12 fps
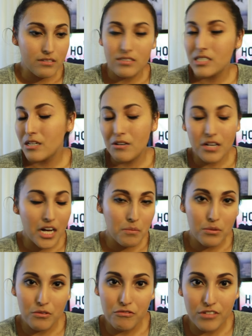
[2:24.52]
We did a
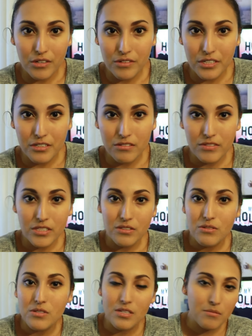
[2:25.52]
couple phone
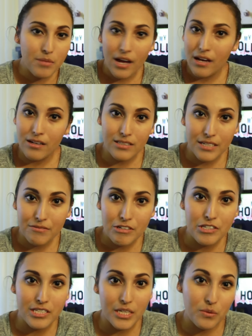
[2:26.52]
interviews, compiled
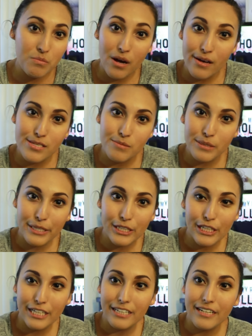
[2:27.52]
everything that we possibly
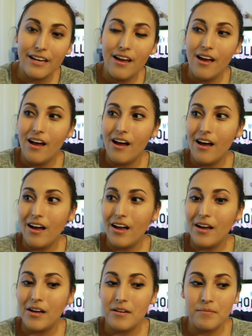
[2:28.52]
could.
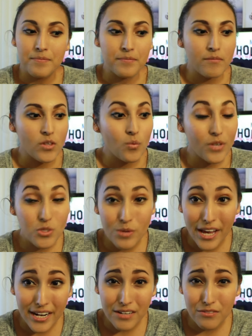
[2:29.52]
Um, once
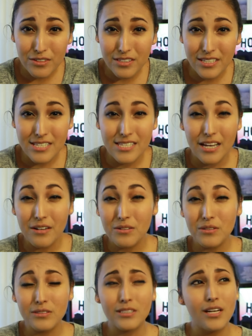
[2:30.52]
we had everything
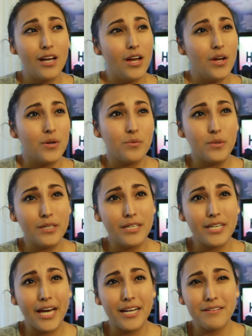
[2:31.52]
settled,
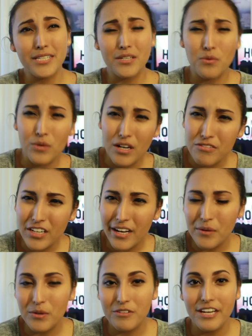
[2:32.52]
we kind of did a rough
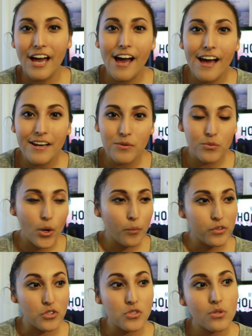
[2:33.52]
cut of what we had,
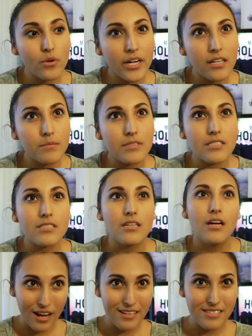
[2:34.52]
wrote the script. The
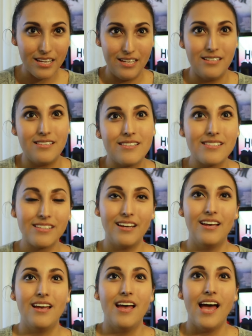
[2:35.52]
process
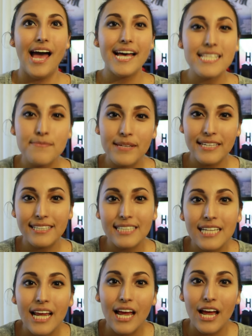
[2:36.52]
has
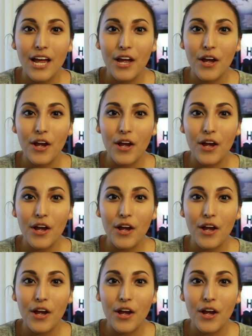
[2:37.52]
been